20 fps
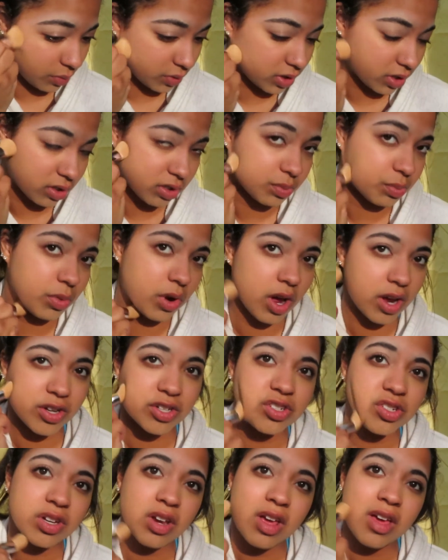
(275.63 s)
with this
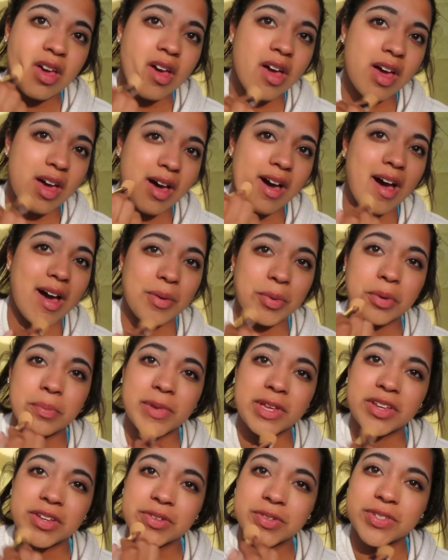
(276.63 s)
brush, I will
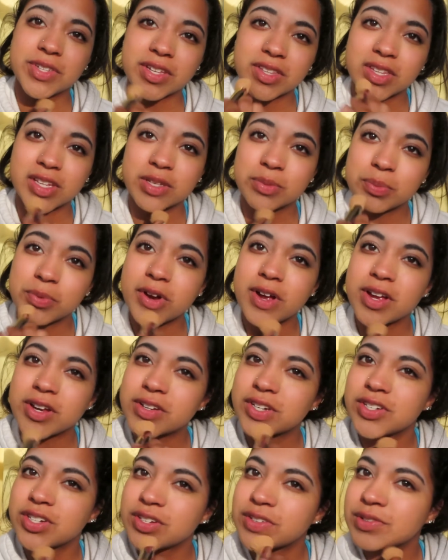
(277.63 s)
be using this
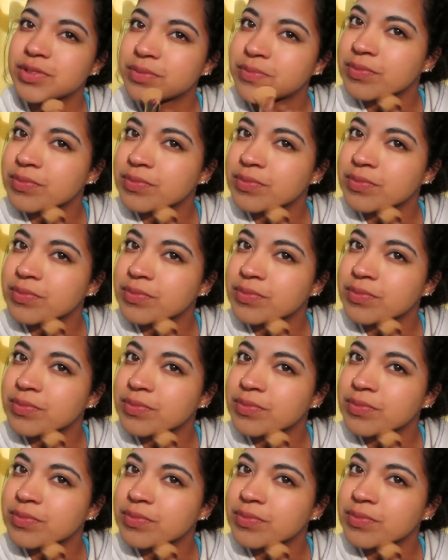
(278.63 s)
brush.